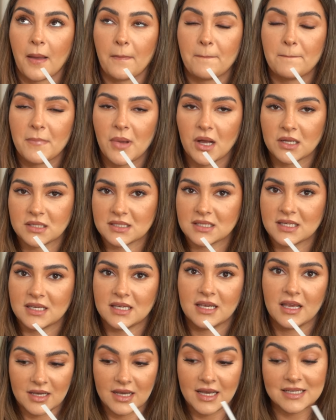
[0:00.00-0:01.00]

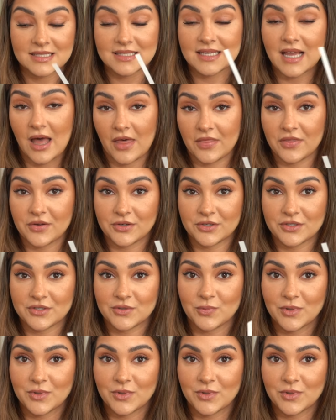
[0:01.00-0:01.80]
musky as others,